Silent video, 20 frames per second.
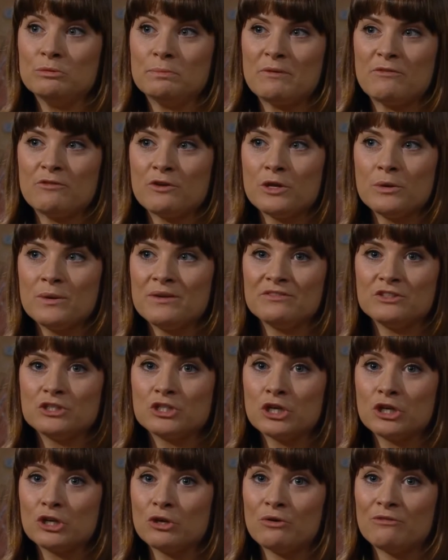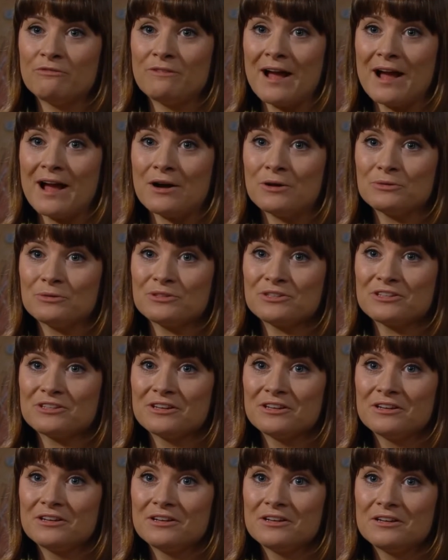before you even took your vows. Oh,
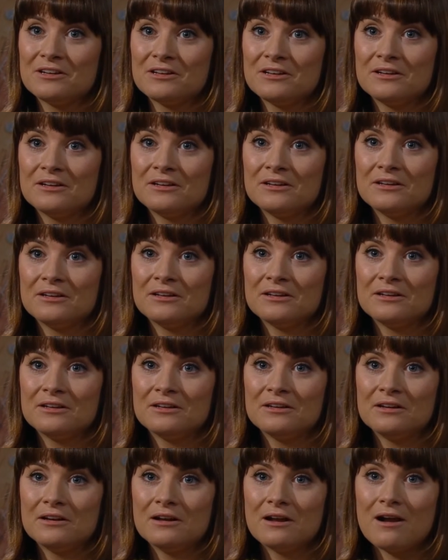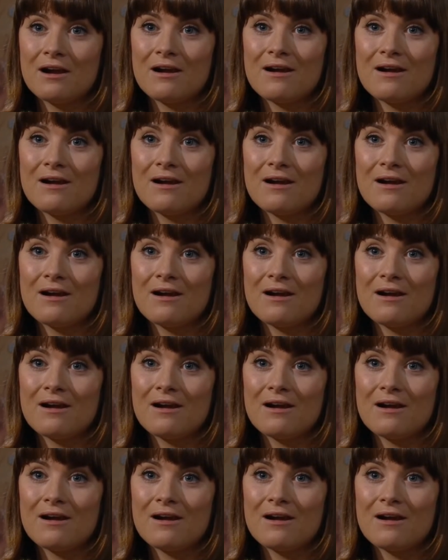well, you couldn't be more wrong.